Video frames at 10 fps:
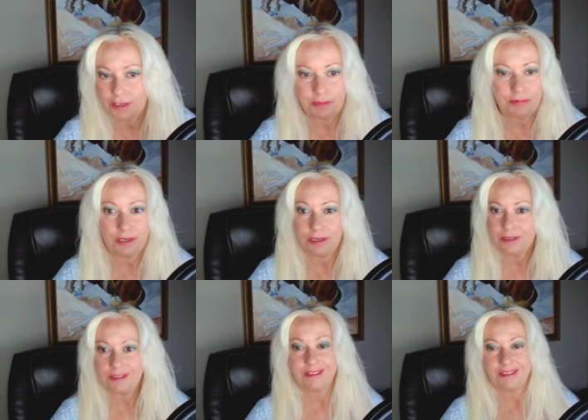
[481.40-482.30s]
a couple
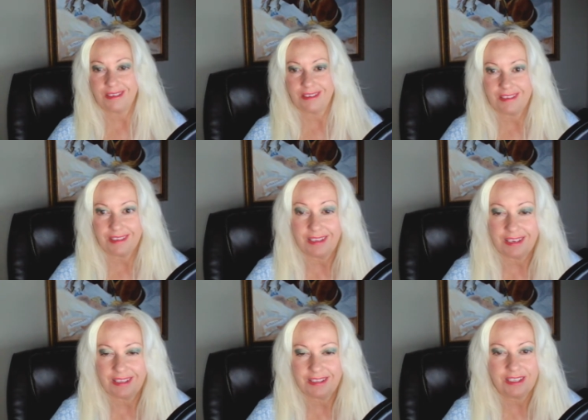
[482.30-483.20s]
years, like a lot
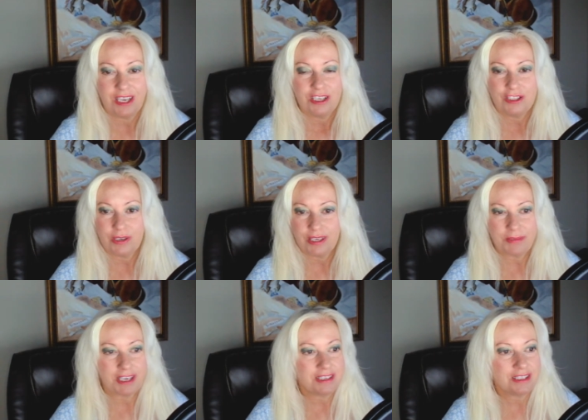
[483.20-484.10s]
of things. So I got
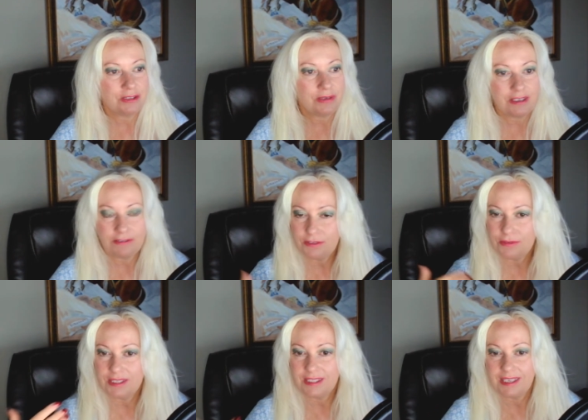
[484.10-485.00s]
back into it, and a few
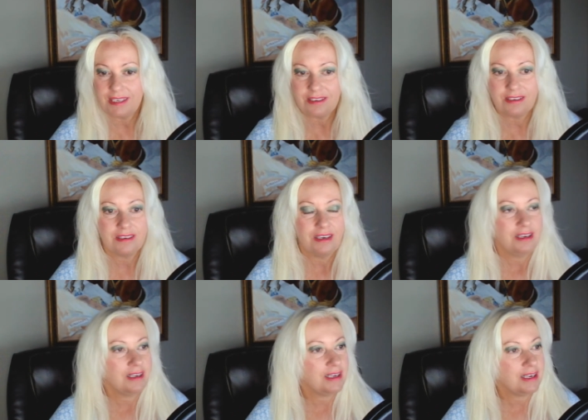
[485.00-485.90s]
weeks later,
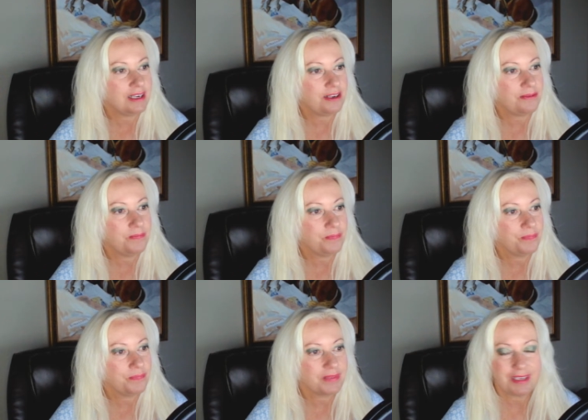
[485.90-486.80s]
I
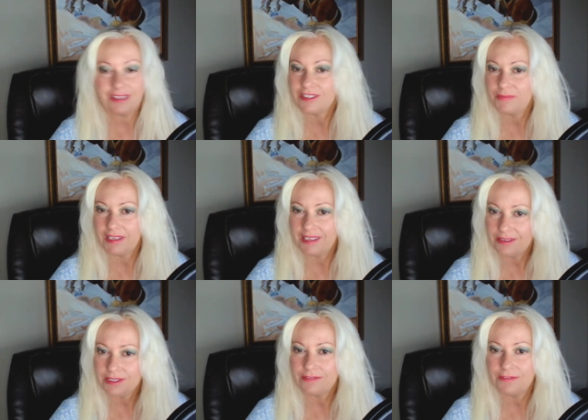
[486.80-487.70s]
noticed my knee
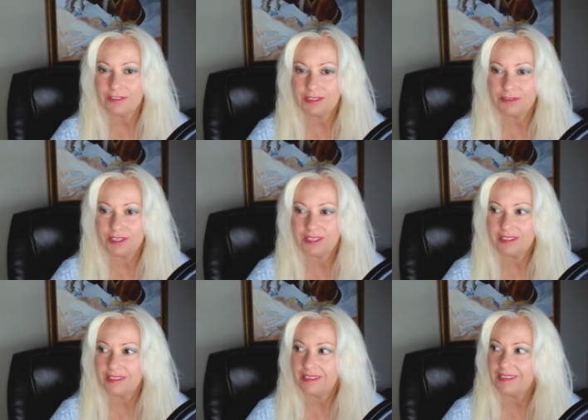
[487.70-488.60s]
wasn't feeling
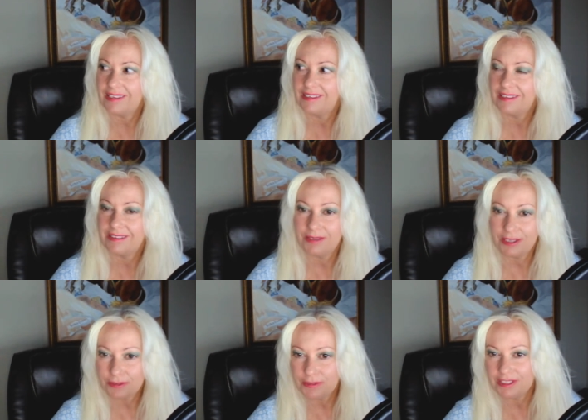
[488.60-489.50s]
well. And then my
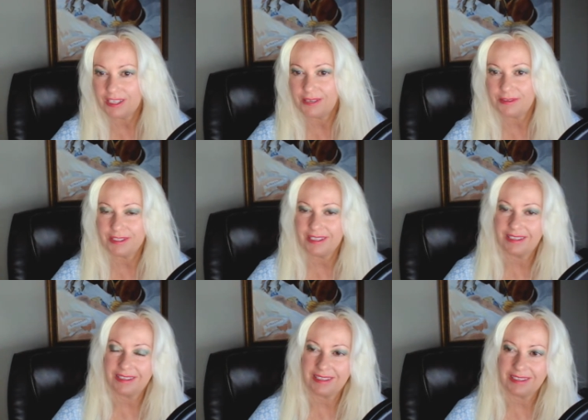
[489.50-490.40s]
normal job, I was
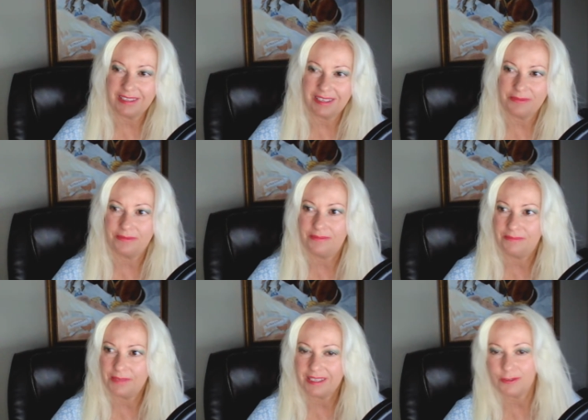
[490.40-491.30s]
like, oh, I'm
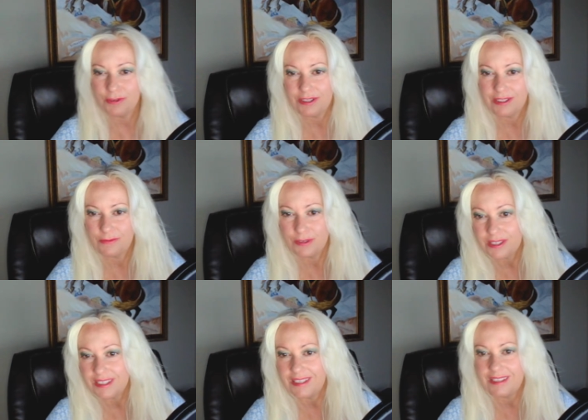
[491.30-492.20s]
making it worse
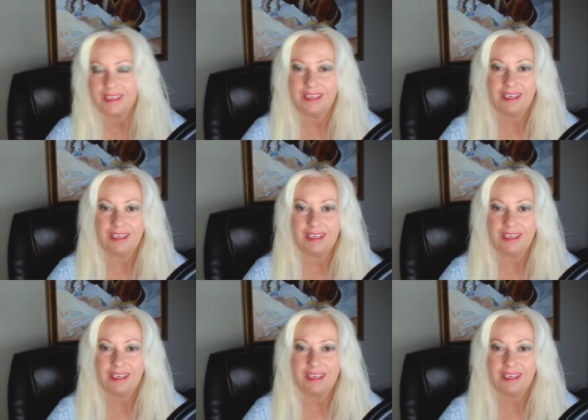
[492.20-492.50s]
working.